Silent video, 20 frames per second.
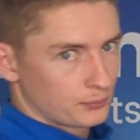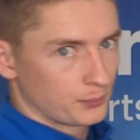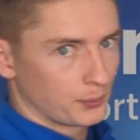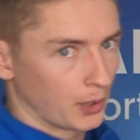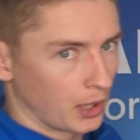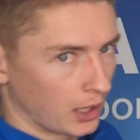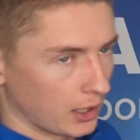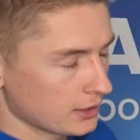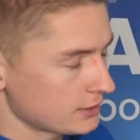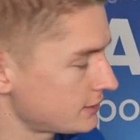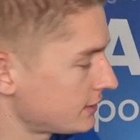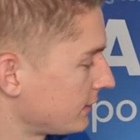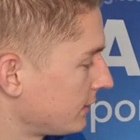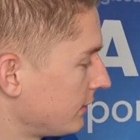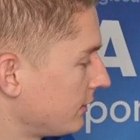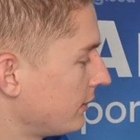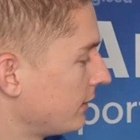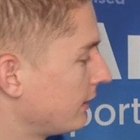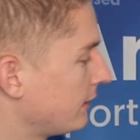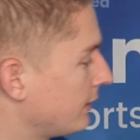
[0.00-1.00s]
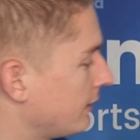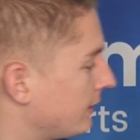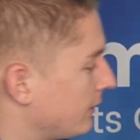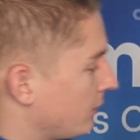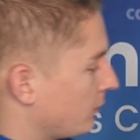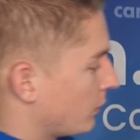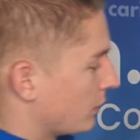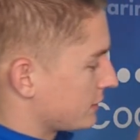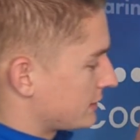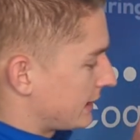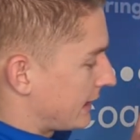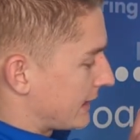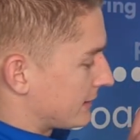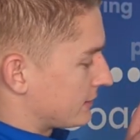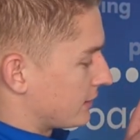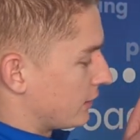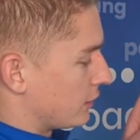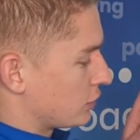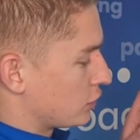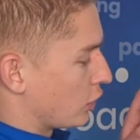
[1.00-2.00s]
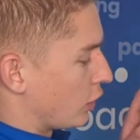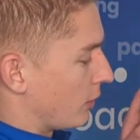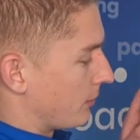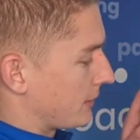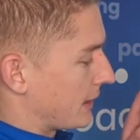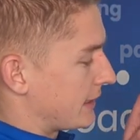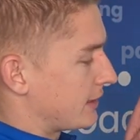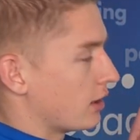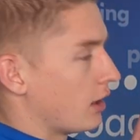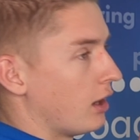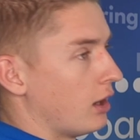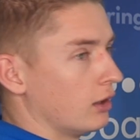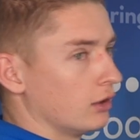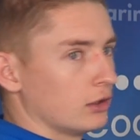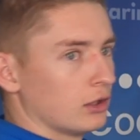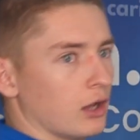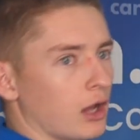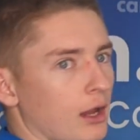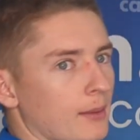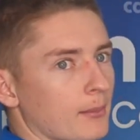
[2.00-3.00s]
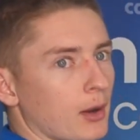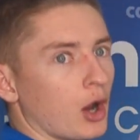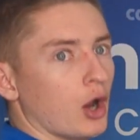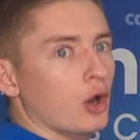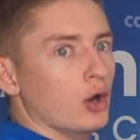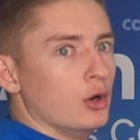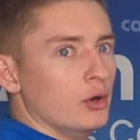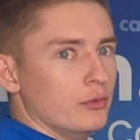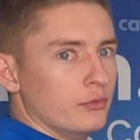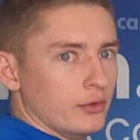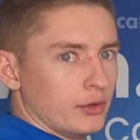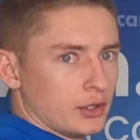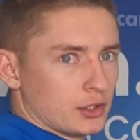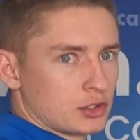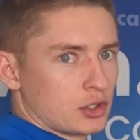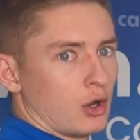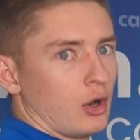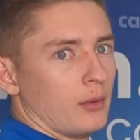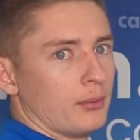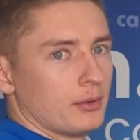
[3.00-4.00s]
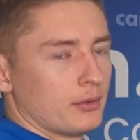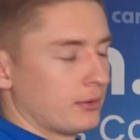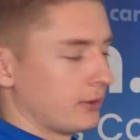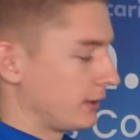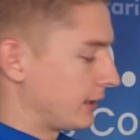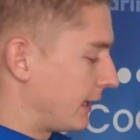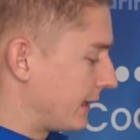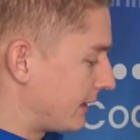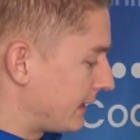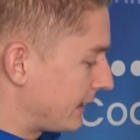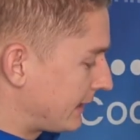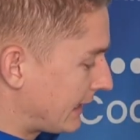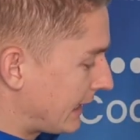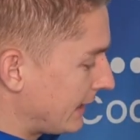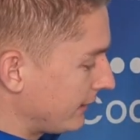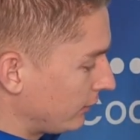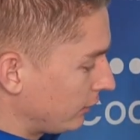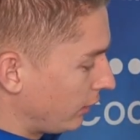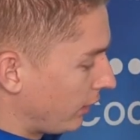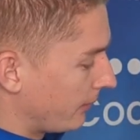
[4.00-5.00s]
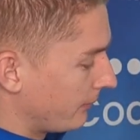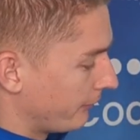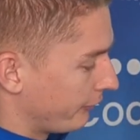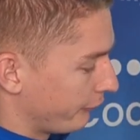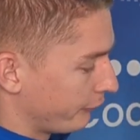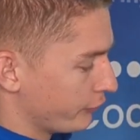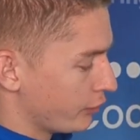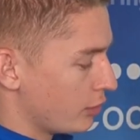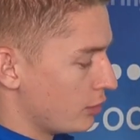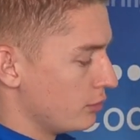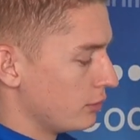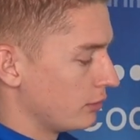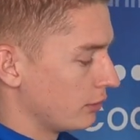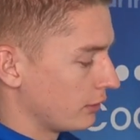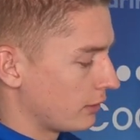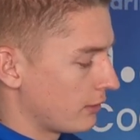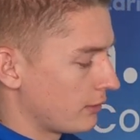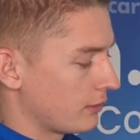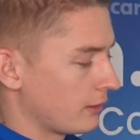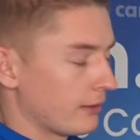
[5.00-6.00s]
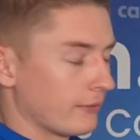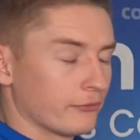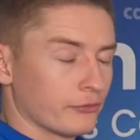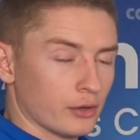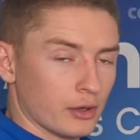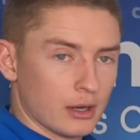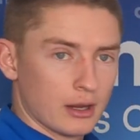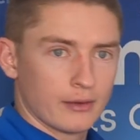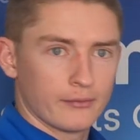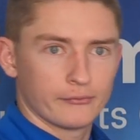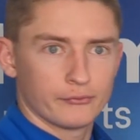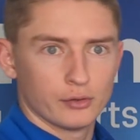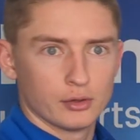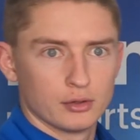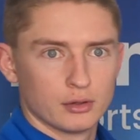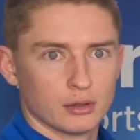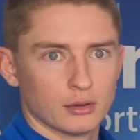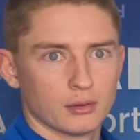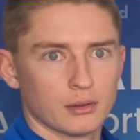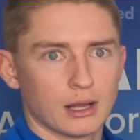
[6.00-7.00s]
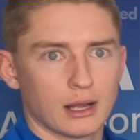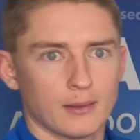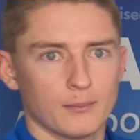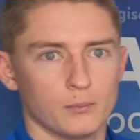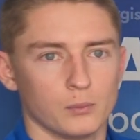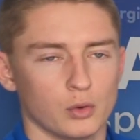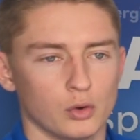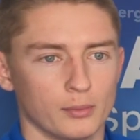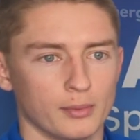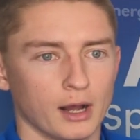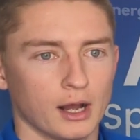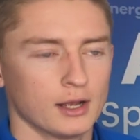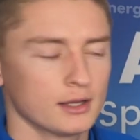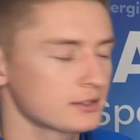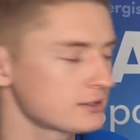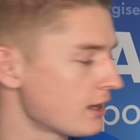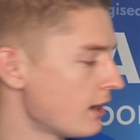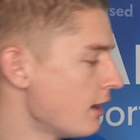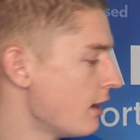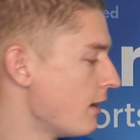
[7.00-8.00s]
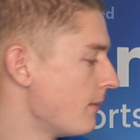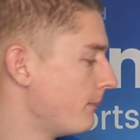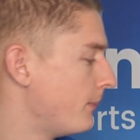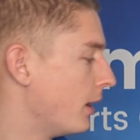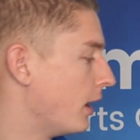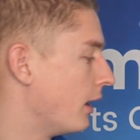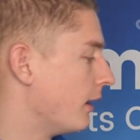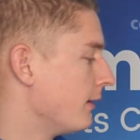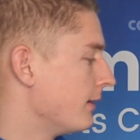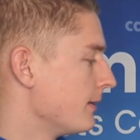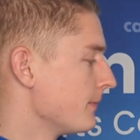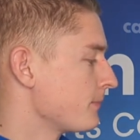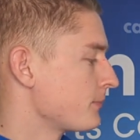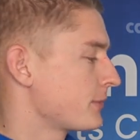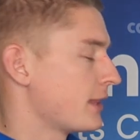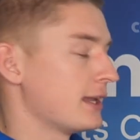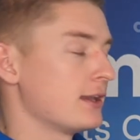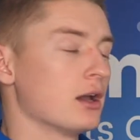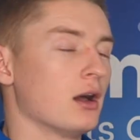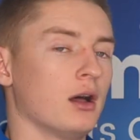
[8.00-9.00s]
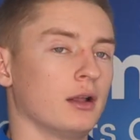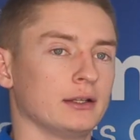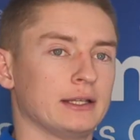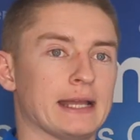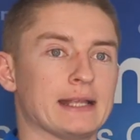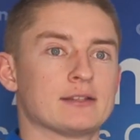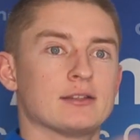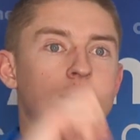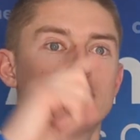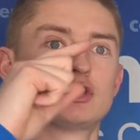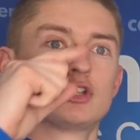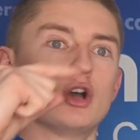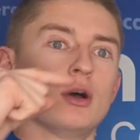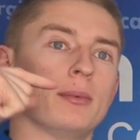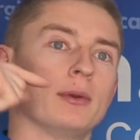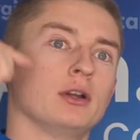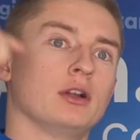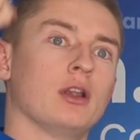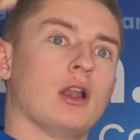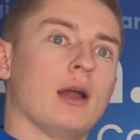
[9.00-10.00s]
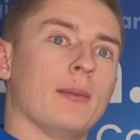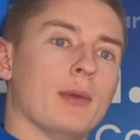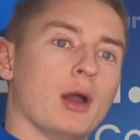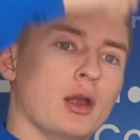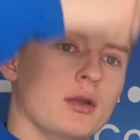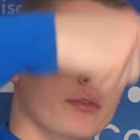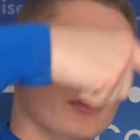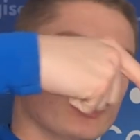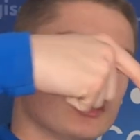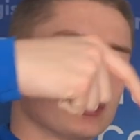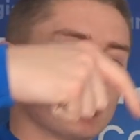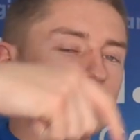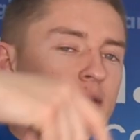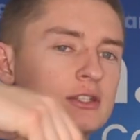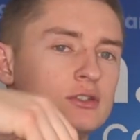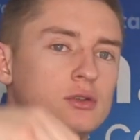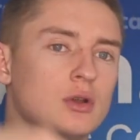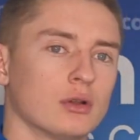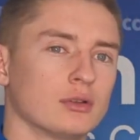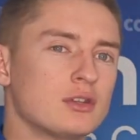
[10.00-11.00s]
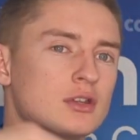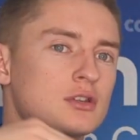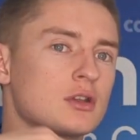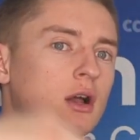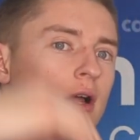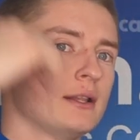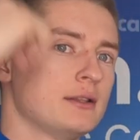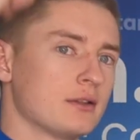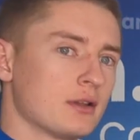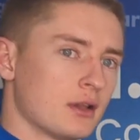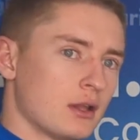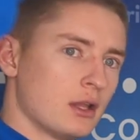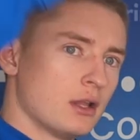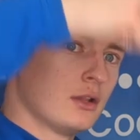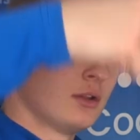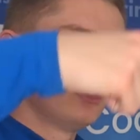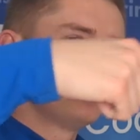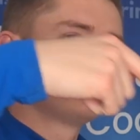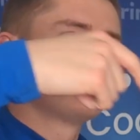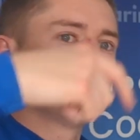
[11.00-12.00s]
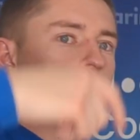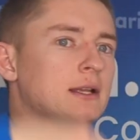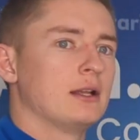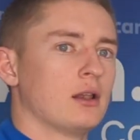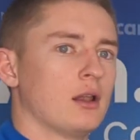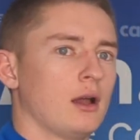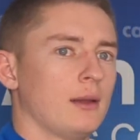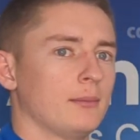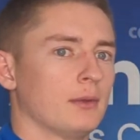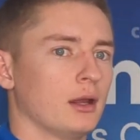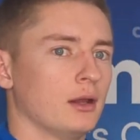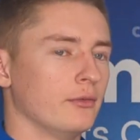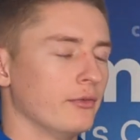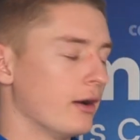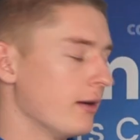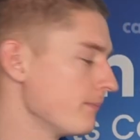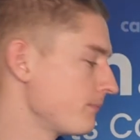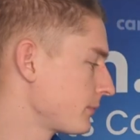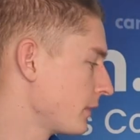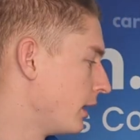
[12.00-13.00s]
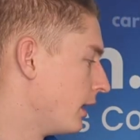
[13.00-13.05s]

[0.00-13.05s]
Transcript: but once they get to the top, they can't climb over the top. Okay, they can climb through the wall bars, but they can't get to the top and climb over the top. It's not designed to be climbed over.